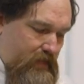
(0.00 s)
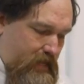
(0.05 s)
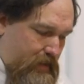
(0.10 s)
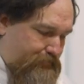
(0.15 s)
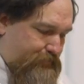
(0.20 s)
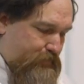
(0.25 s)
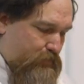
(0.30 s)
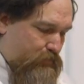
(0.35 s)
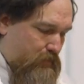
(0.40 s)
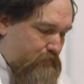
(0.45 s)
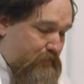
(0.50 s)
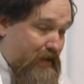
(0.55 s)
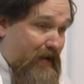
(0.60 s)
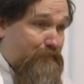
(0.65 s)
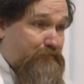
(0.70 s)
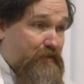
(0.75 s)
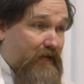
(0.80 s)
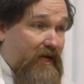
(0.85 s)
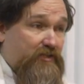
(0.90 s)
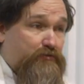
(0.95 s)
If you were
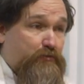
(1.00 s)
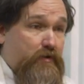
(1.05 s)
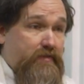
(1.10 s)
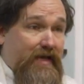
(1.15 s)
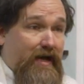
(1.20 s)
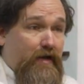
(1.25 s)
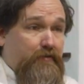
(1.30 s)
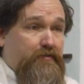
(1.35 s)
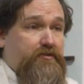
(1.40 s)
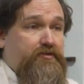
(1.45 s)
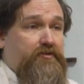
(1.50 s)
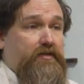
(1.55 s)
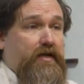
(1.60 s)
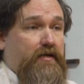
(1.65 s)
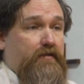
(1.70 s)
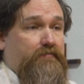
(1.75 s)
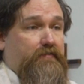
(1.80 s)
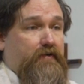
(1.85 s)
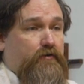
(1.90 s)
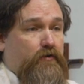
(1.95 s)
baptized without the
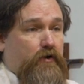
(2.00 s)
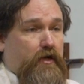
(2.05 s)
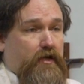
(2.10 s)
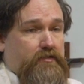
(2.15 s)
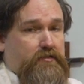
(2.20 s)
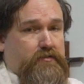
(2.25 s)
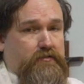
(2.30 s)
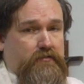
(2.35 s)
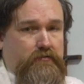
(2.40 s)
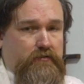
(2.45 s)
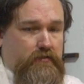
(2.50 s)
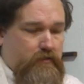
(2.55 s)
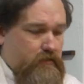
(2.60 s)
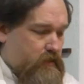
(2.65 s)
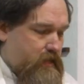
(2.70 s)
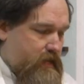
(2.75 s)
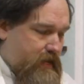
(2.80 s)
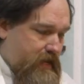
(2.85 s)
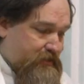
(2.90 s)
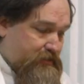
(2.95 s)
sign of the cross,
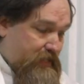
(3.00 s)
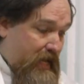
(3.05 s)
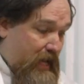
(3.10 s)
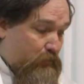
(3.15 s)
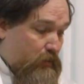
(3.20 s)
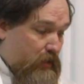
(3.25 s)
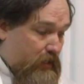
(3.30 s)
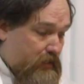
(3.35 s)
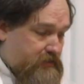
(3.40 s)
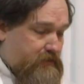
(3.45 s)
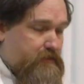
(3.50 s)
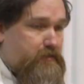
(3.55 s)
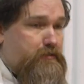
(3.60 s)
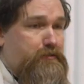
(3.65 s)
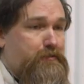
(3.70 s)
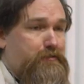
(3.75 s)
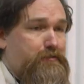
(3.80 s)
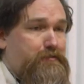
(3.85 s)
as I was,